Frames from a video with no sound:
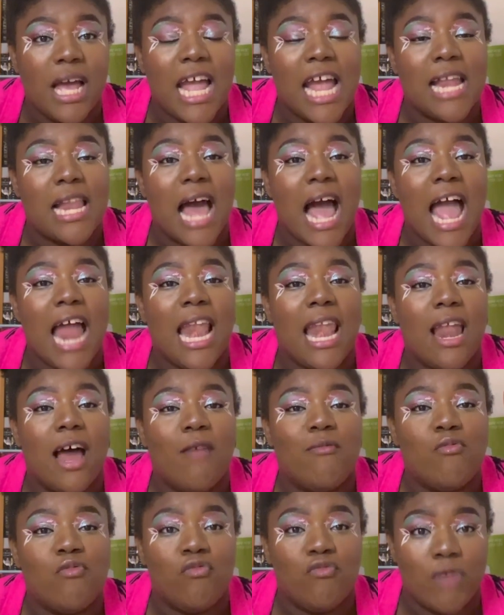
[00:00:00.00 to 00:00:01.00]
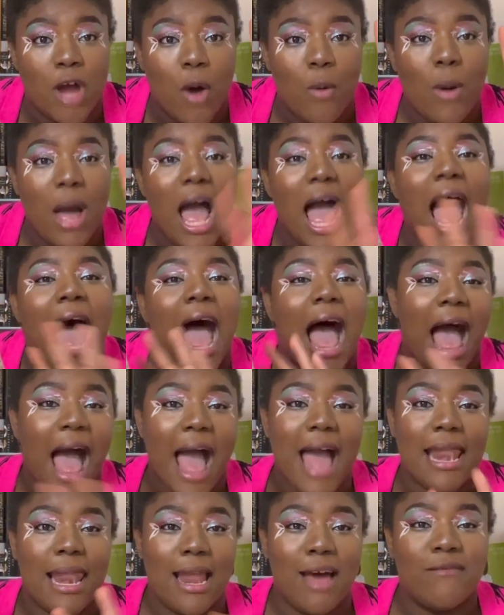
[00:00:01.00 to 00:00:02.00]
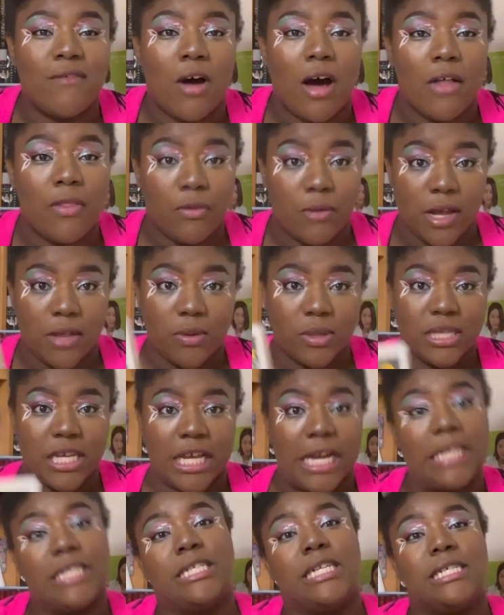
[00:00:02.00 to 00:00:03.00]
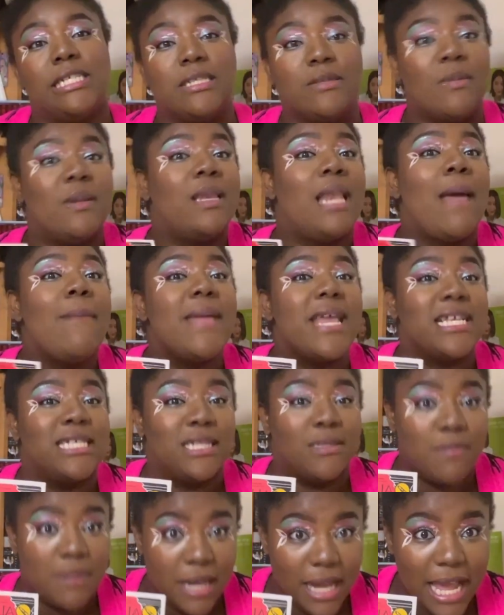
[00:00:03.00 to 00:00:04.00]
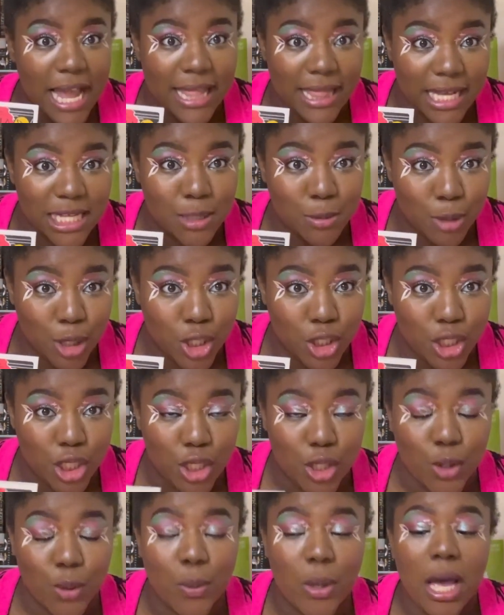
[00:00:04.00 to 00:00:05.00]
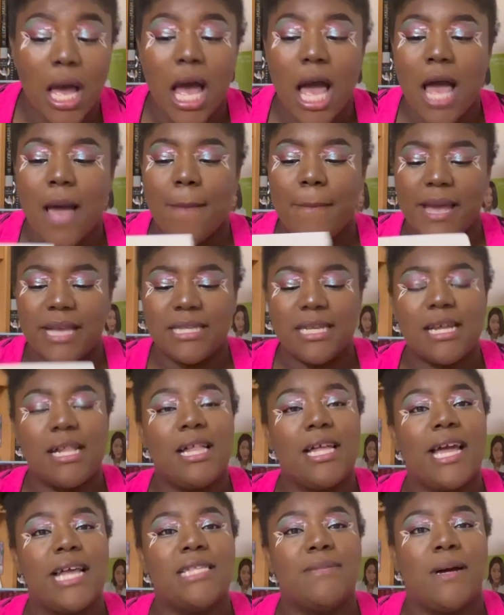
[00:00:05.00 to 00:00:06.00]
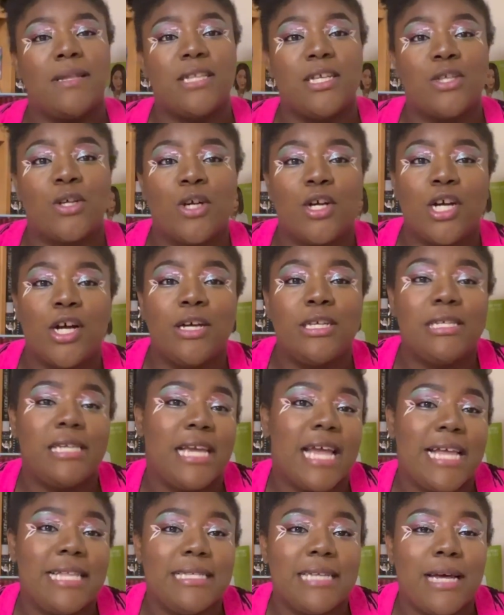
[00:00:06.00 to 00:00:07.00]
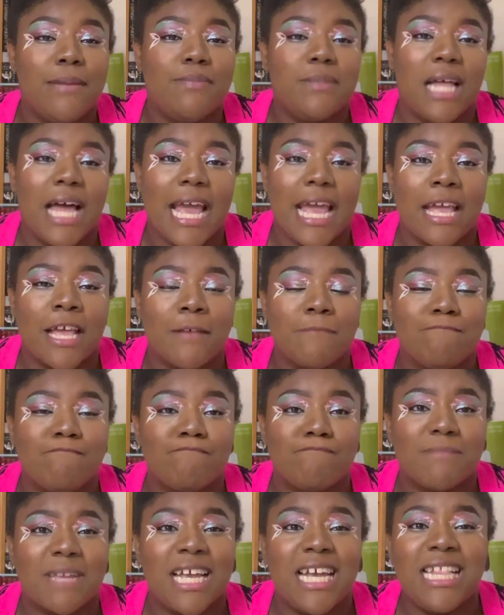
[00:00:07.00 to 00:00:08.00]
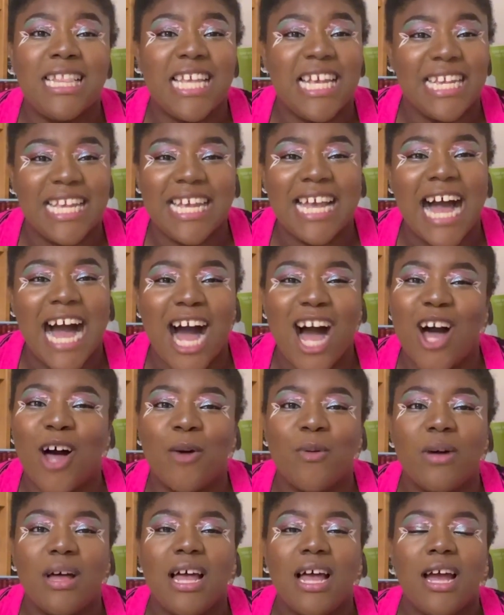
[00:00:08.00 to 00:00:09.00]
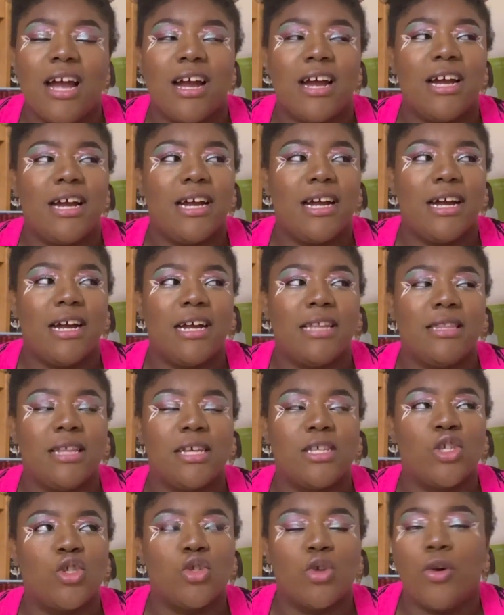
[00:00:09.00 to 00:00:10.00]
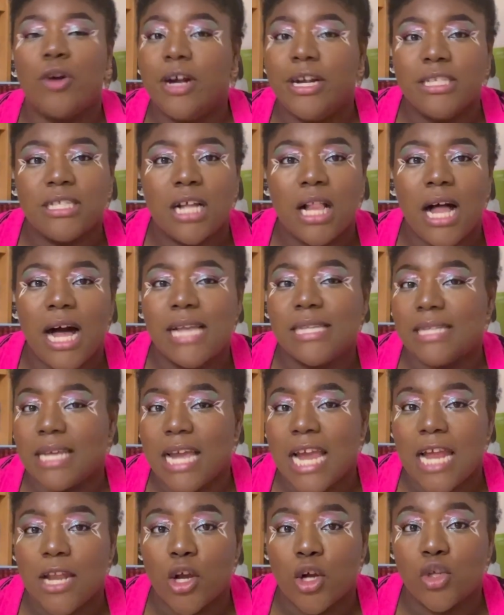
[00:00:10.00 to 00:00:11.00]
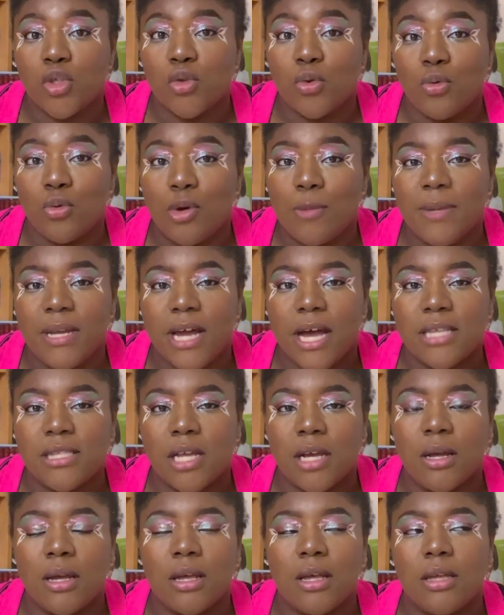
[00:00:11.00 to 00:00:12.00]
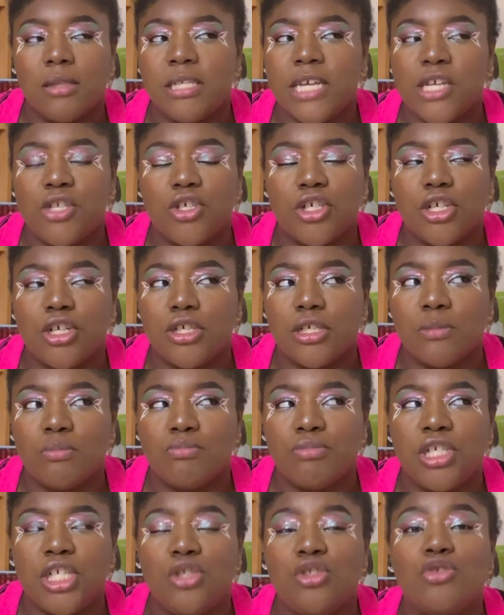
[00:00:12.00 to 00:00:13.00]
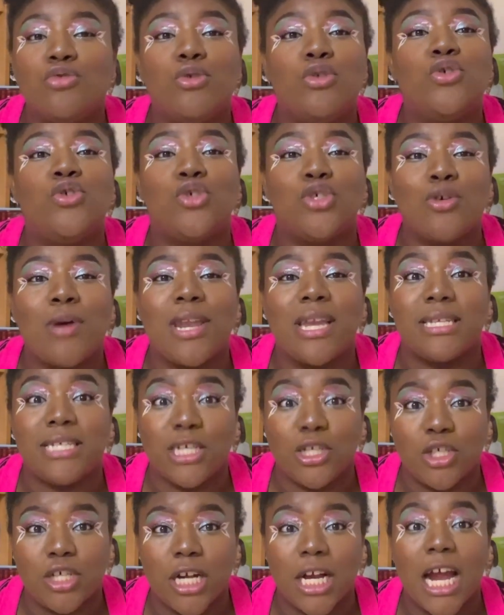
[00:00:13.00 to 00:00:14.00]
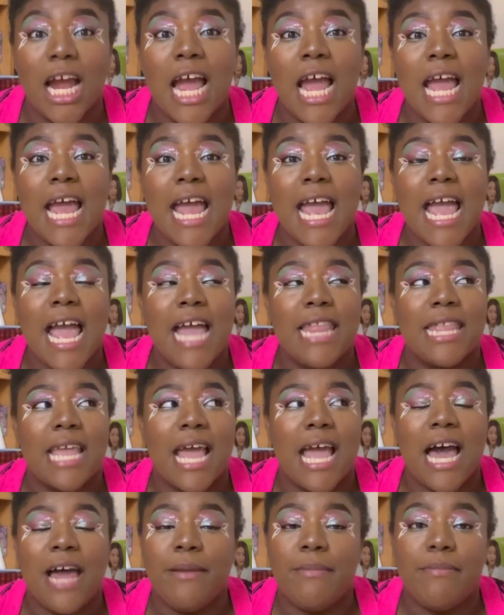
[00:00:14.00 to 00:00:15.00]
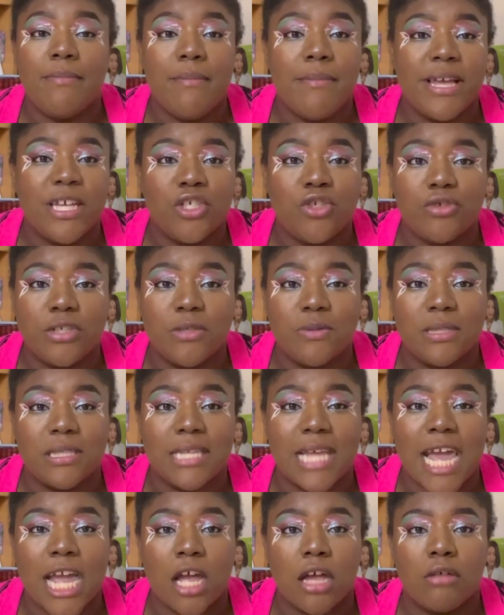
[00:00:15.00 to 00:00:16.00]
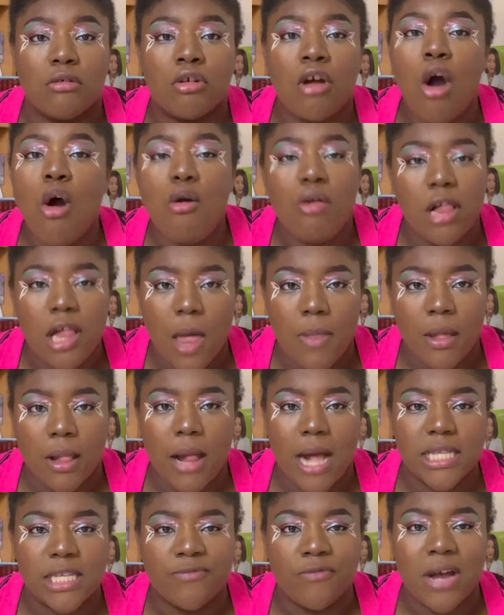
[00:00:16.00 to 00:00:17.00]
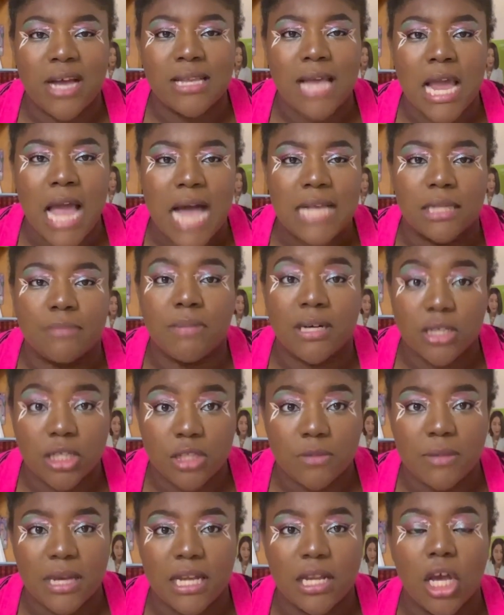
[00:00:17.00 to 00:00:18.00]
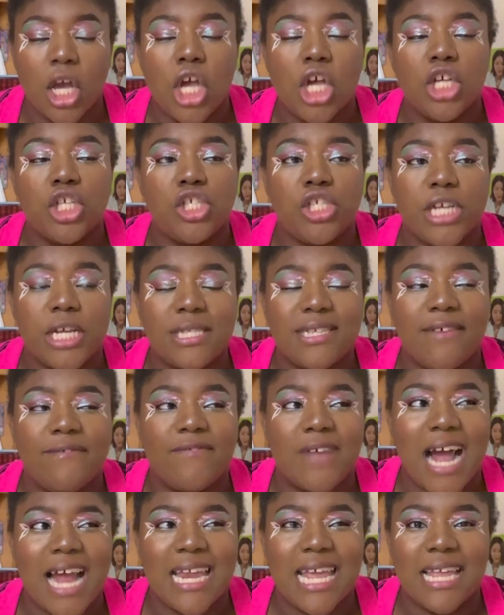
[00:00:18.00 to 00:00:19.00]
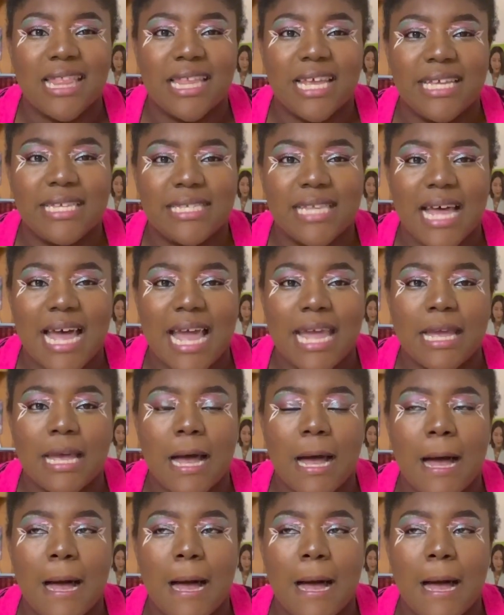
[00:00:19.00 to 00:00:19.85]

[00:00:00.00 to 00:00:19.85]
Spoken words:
and I love Ro. I love all three of those characters. So let me explain this book to you. Basically, it's about this girl. She ends up like cleaning out the storage closet in her school because the teacher, she threw a shoe at the teacher, and the headmistress was like, go clean out the closet for her, like, as a punishment. She ends up finding this like